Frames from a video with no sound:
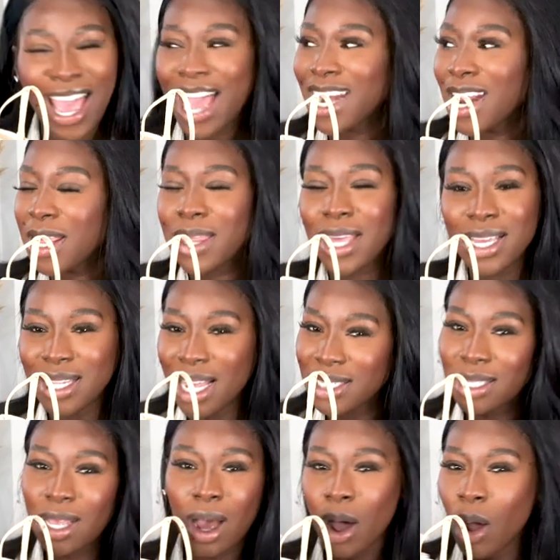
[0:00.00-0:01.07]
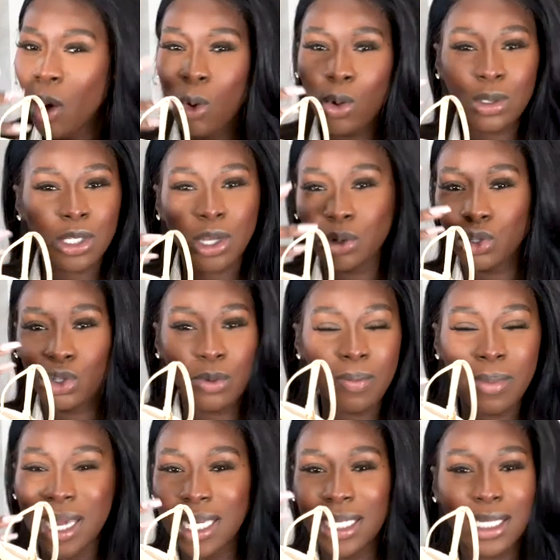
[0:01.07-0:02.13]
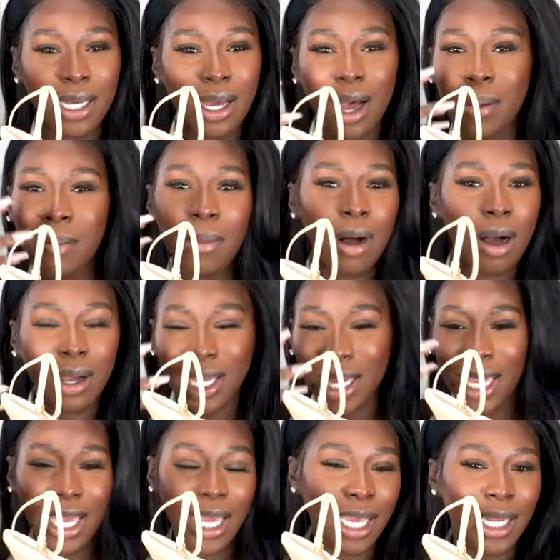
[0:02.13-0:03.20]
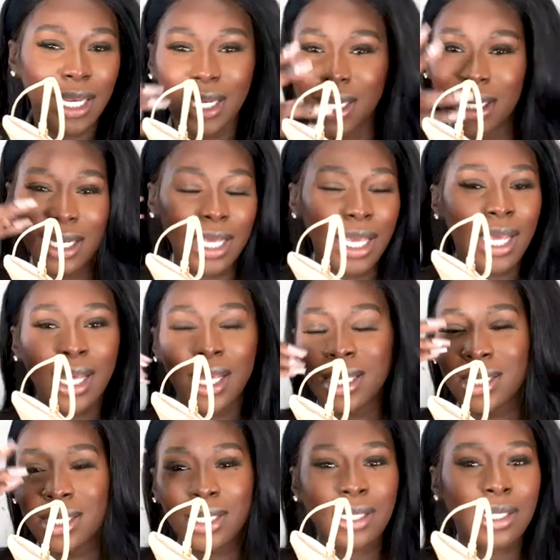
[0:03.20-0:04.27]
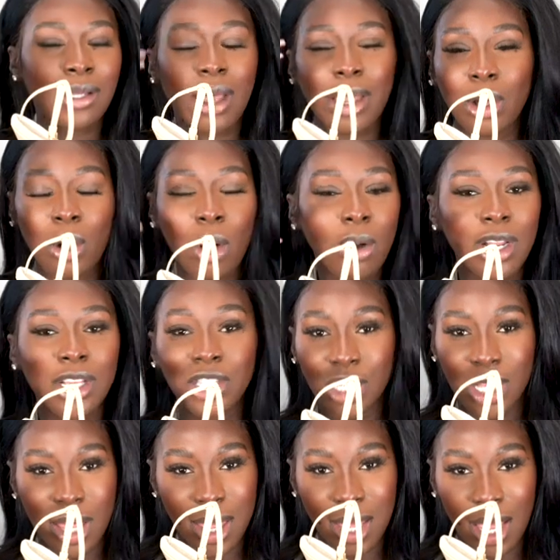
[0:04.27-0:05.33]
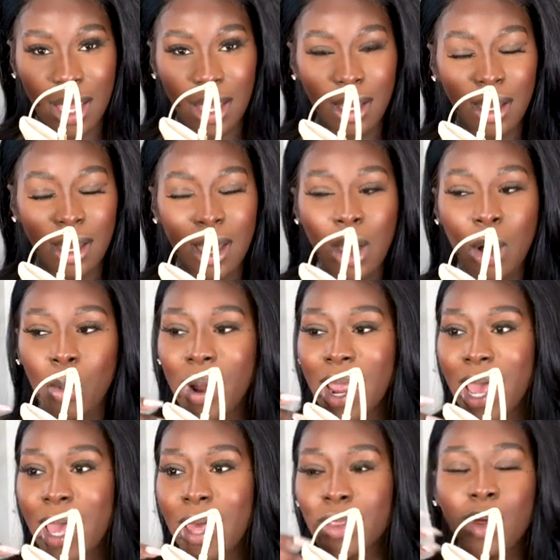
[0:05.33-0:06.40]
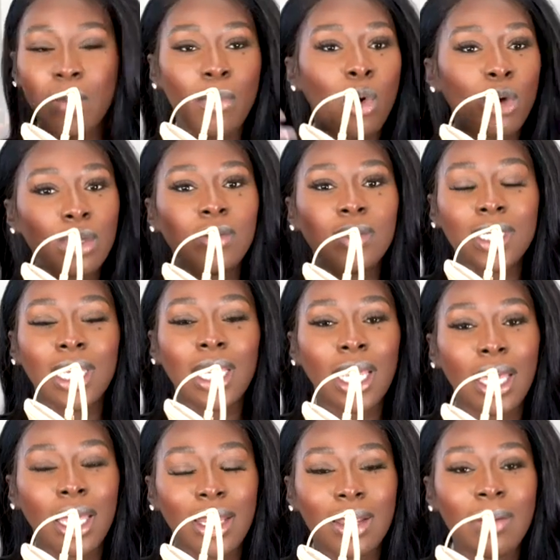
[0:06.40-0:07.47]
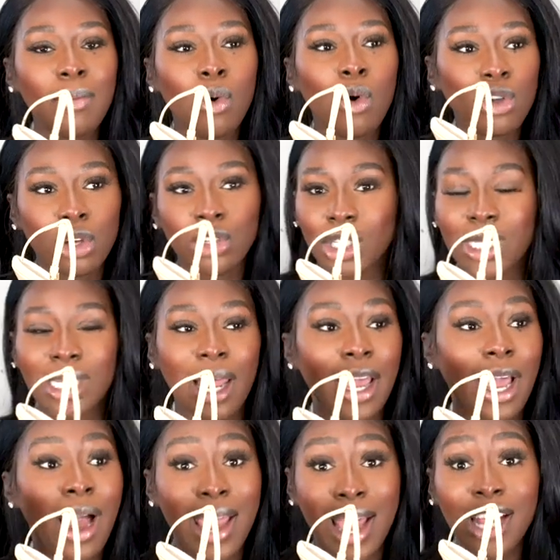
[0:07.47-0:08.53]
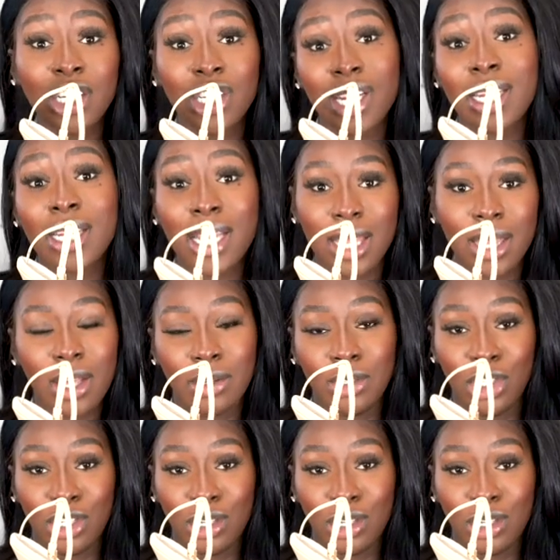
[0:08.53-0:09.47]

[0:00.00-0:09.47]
And I think that's a whole social media marketing psychology thing. Where the more you see it, the more you're just like, I actually need those